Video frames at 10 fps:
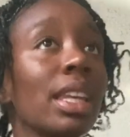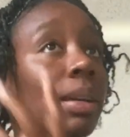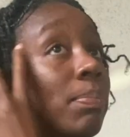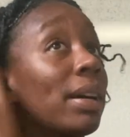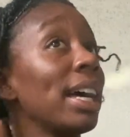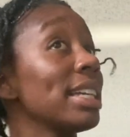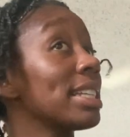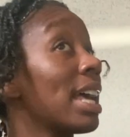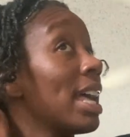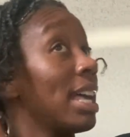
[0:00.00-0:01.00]

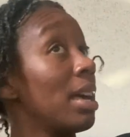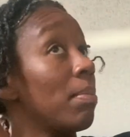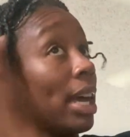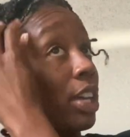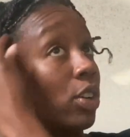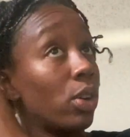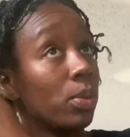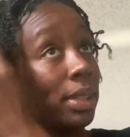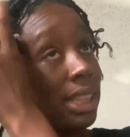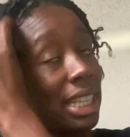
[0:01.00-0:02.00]
But my goal
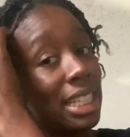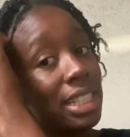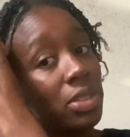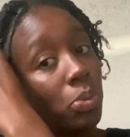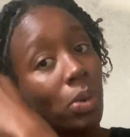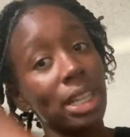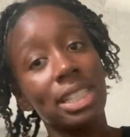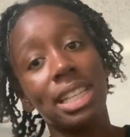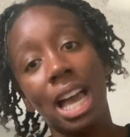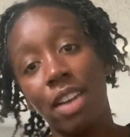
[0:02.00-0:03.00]
with this
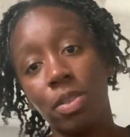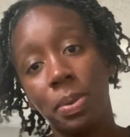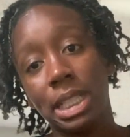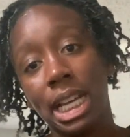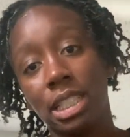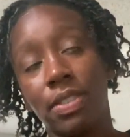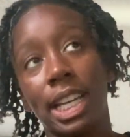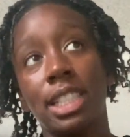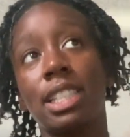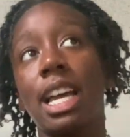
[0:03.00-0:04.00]
was to have a protective
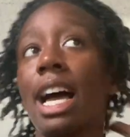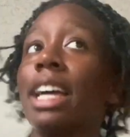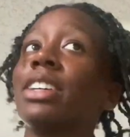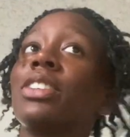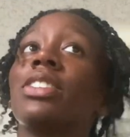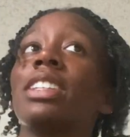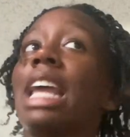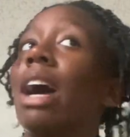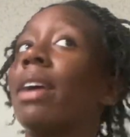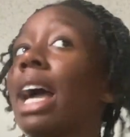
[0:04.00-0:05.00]
hairstyle.
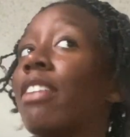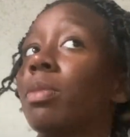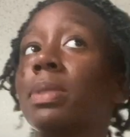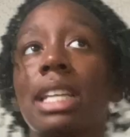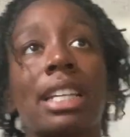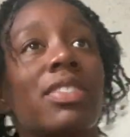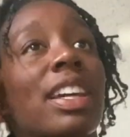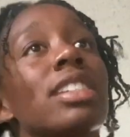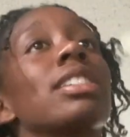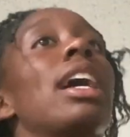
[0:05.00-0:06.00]
Now I have a protective
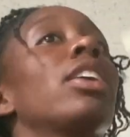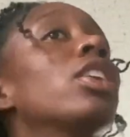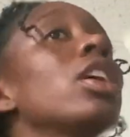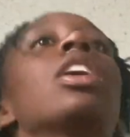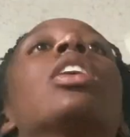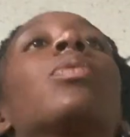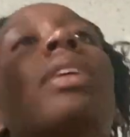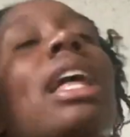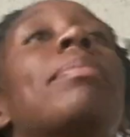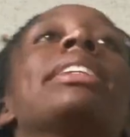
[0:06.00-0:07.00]
hairstyle.
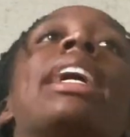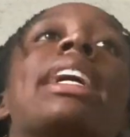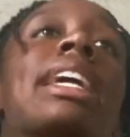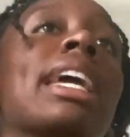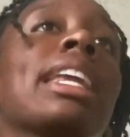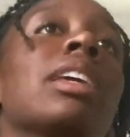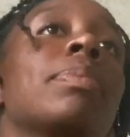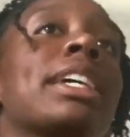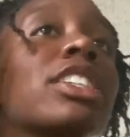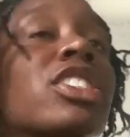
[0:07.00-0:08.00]
Will I be taking any
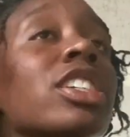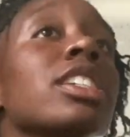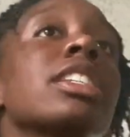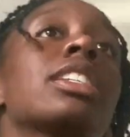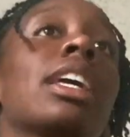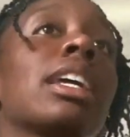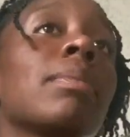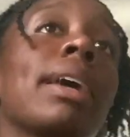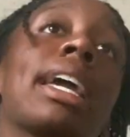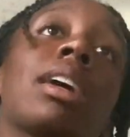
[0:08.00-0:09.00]
pictures until I
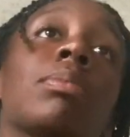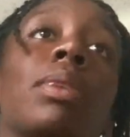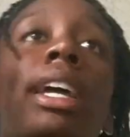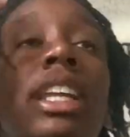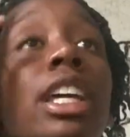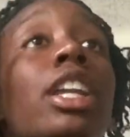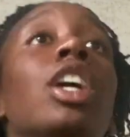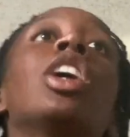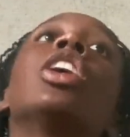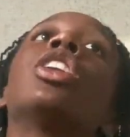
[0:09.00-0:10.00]
get my hair braided?
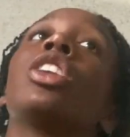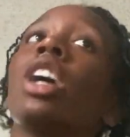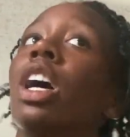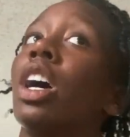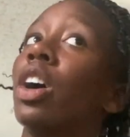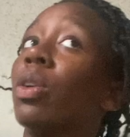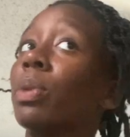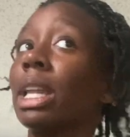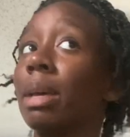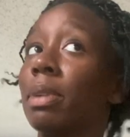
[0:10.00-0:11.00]
No.
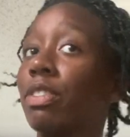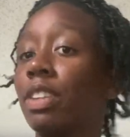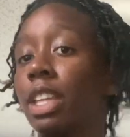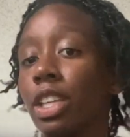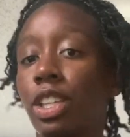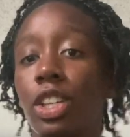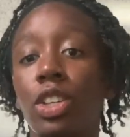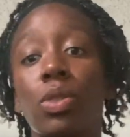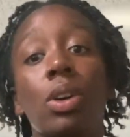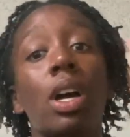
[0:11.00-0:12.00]
Will I be feeling
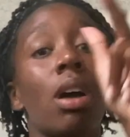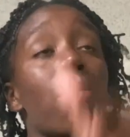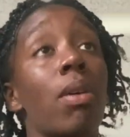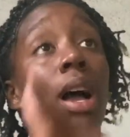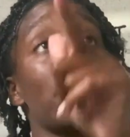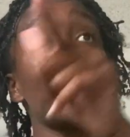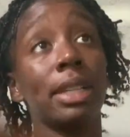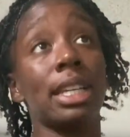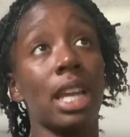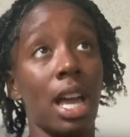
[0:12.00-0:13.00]
cute?
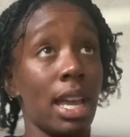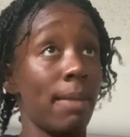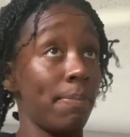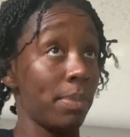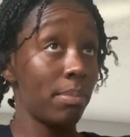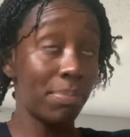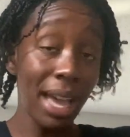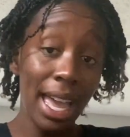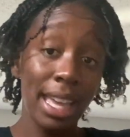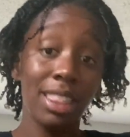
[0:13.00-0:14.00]
Probably not.
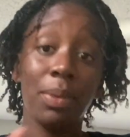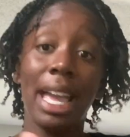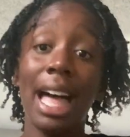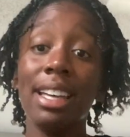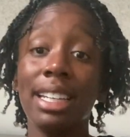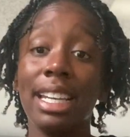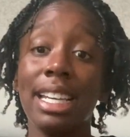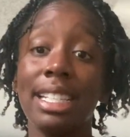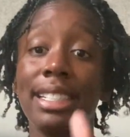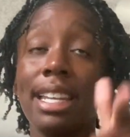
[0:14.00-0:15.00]
But the reality
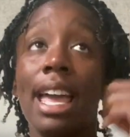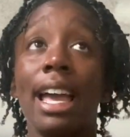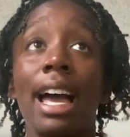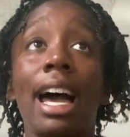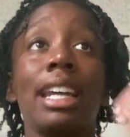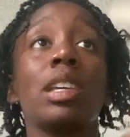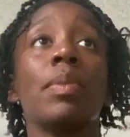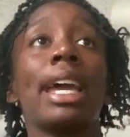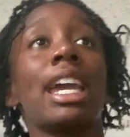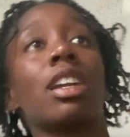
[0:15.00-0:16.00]
is I need
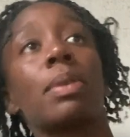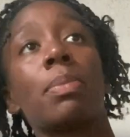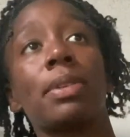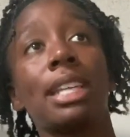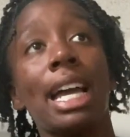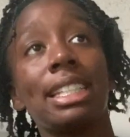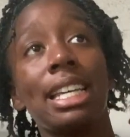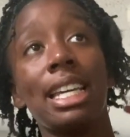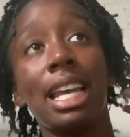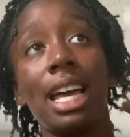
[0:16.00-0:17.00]
my hair to be
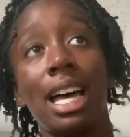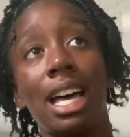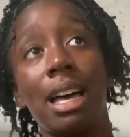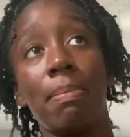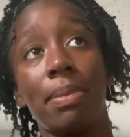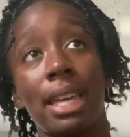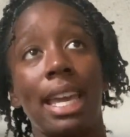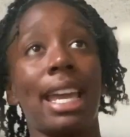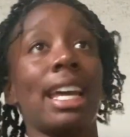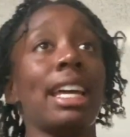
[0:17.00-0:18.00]
protected up,
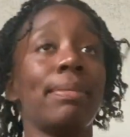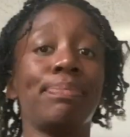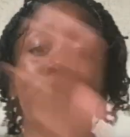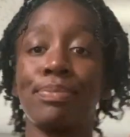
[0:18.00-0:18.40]
and